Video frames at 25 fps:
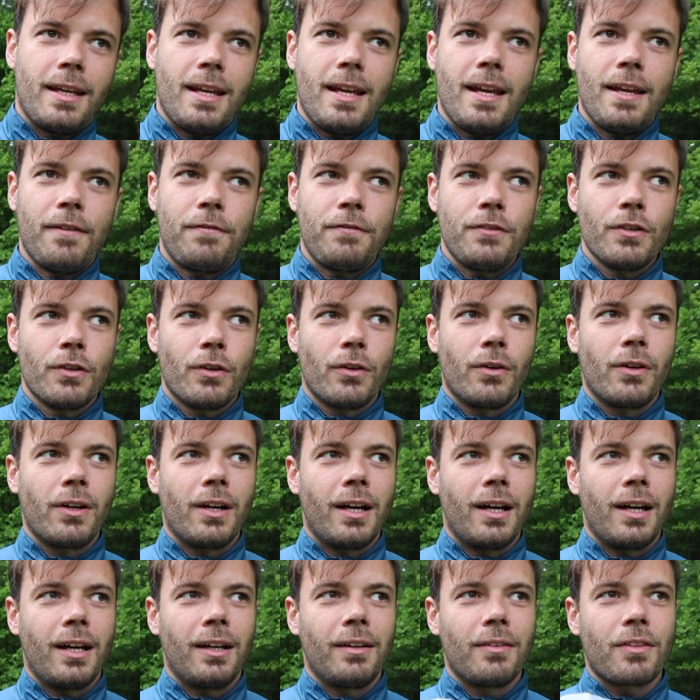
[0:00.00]
if
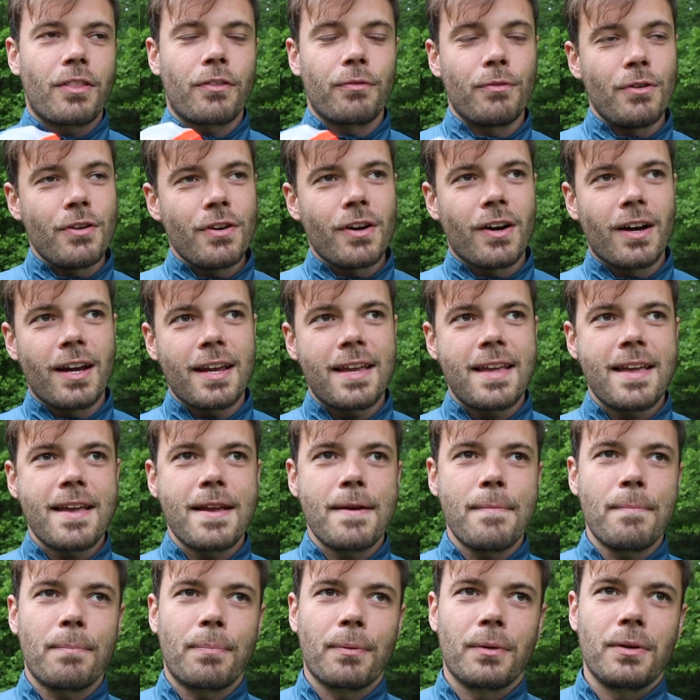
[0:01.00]
you're through
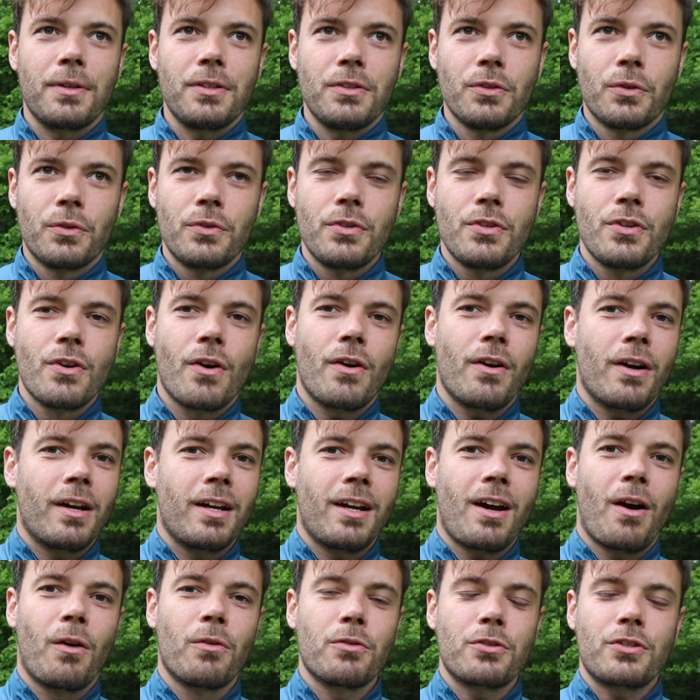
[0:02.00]
hiking but you're not
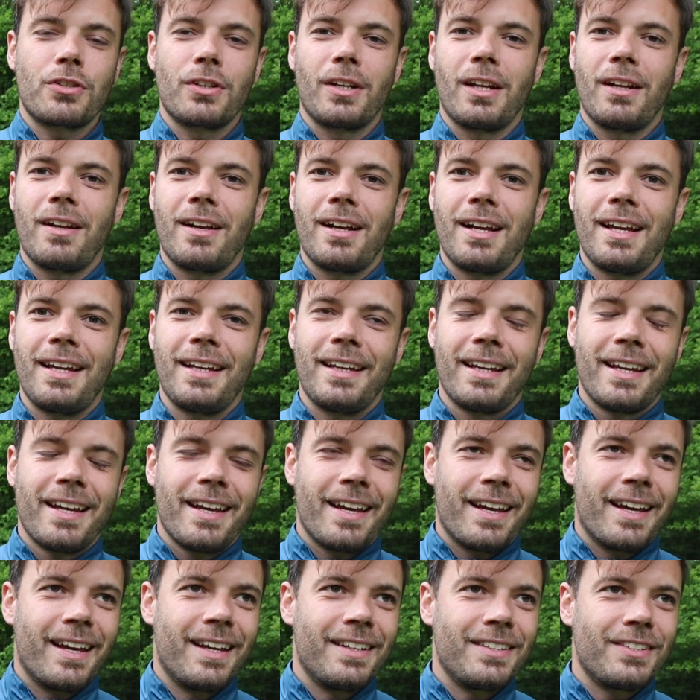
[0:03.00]
ultralight
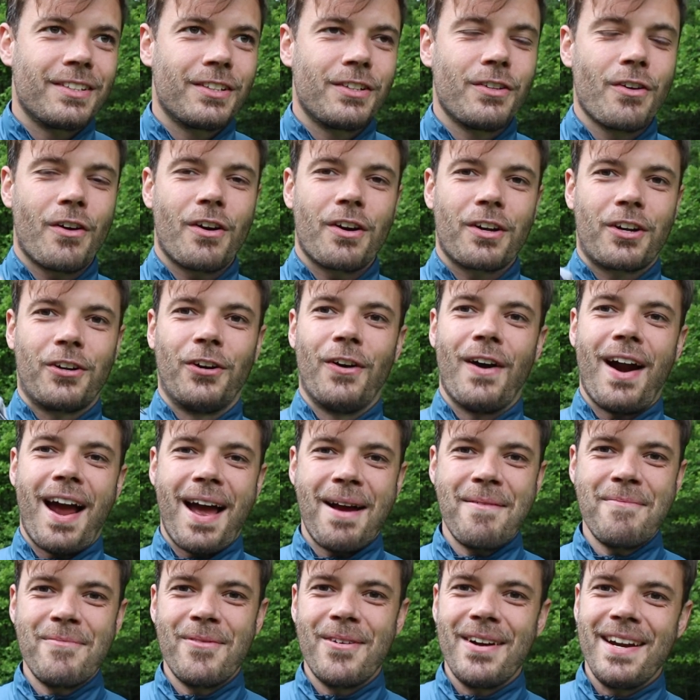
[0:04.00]
and you're not a
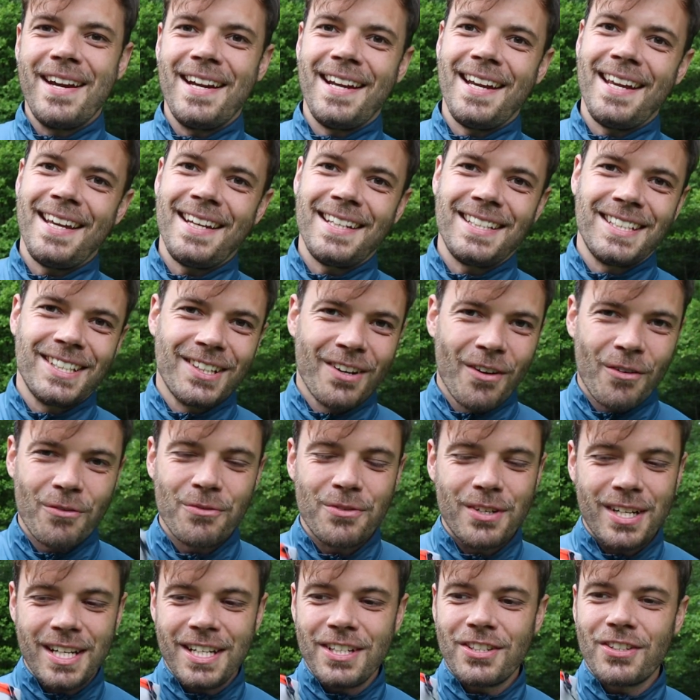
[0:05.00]
gram weenie and you're not
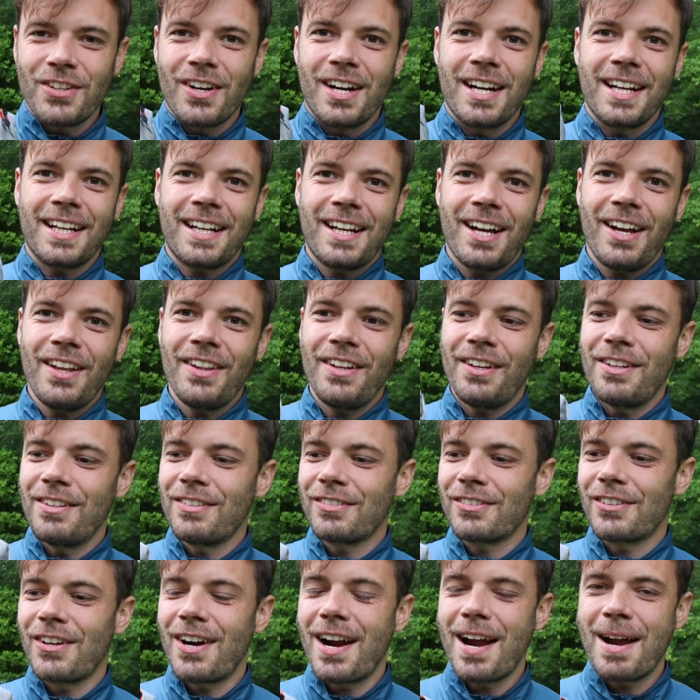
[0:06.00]
really trying to cut
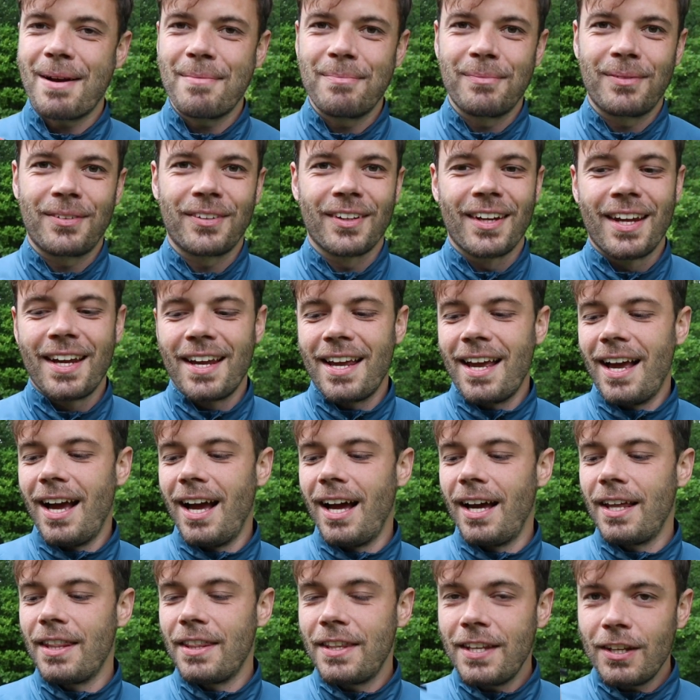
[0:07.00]
those grams,
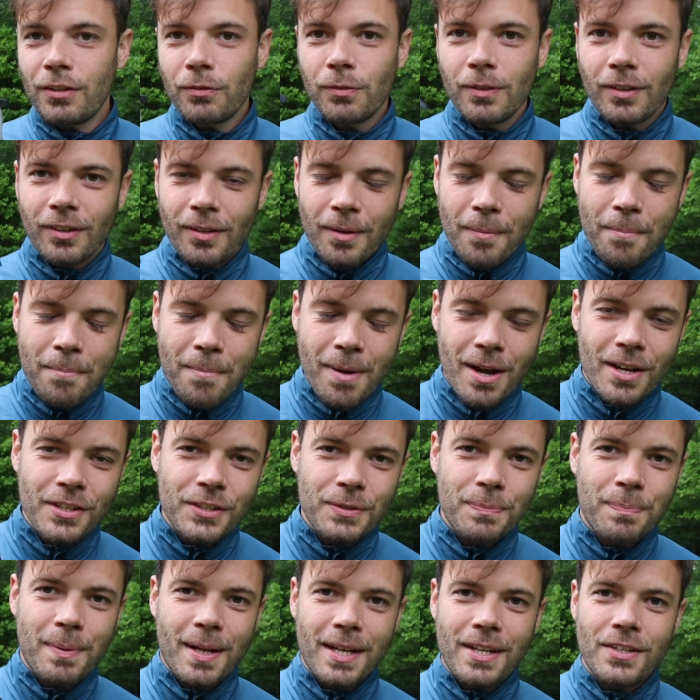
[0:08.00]
this is a
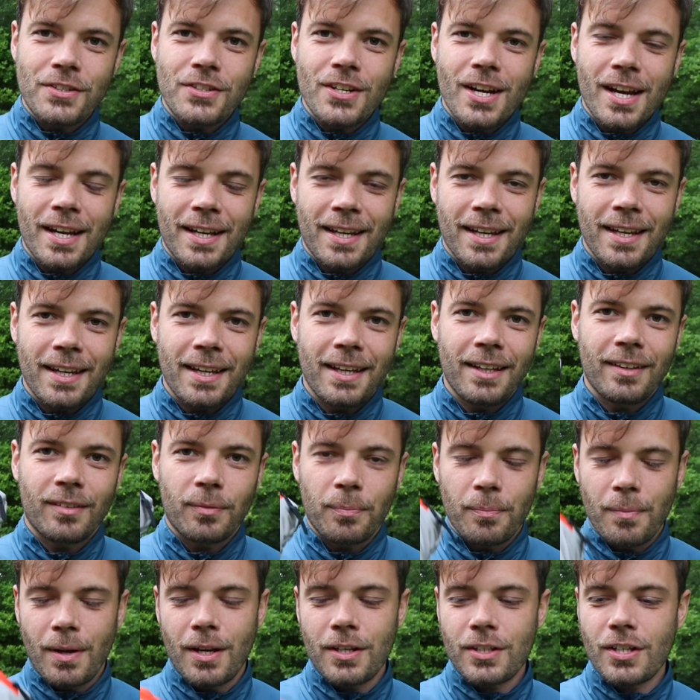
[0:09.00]
much better jacket.
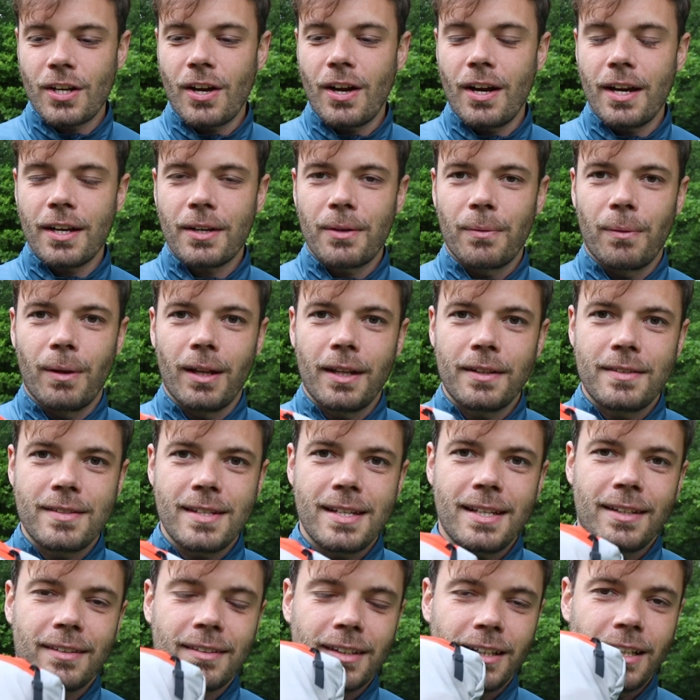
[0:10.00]
It's much higher
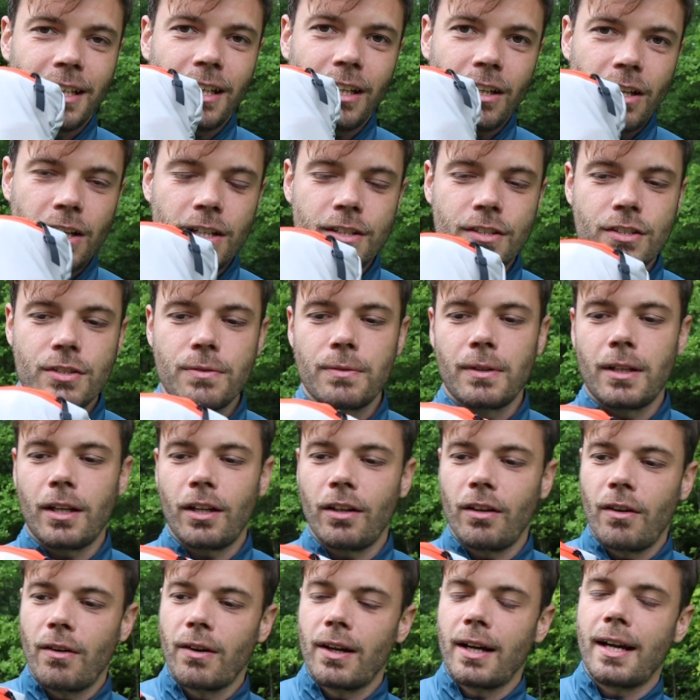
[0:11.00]
quality, it's going to last you a
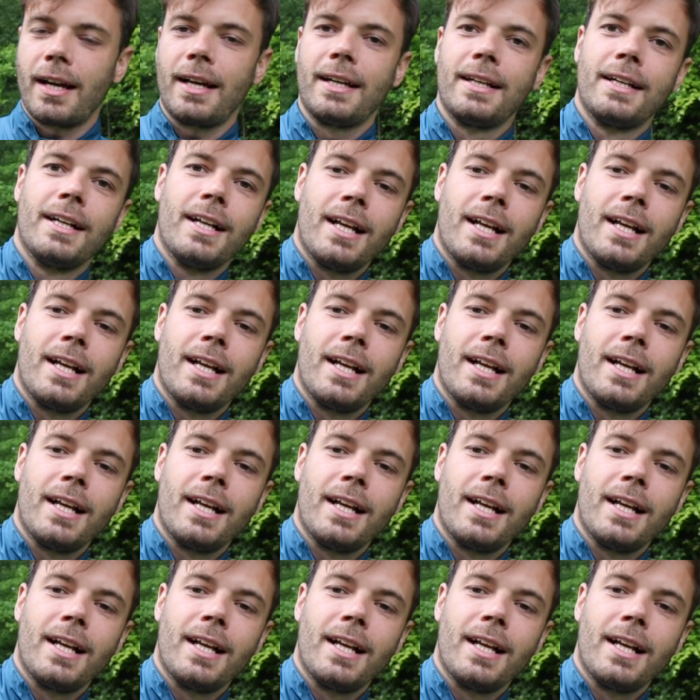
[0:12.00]
lot longer.